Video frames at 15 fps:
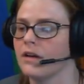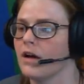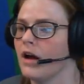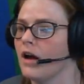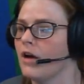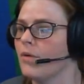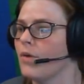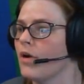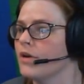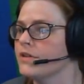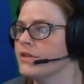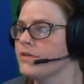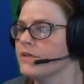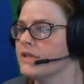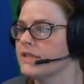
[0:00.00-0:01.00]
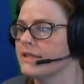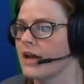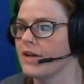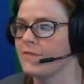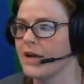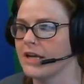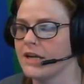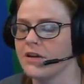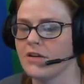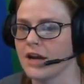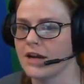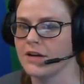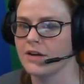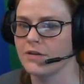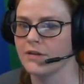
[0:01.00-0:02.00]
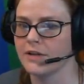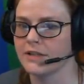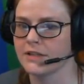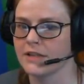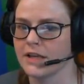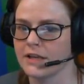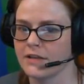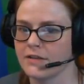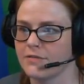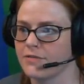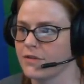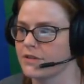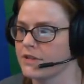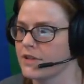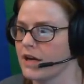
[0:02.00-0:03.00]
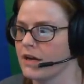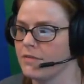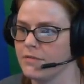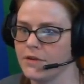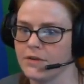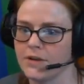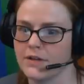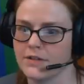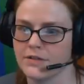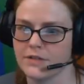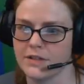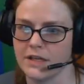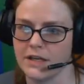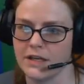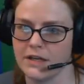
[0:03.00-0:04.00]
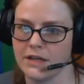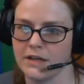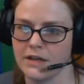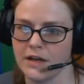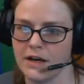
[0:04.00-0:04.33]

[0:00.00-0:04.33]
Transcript: Oh, also this sign back here, I know it's like the first time you guys are seeing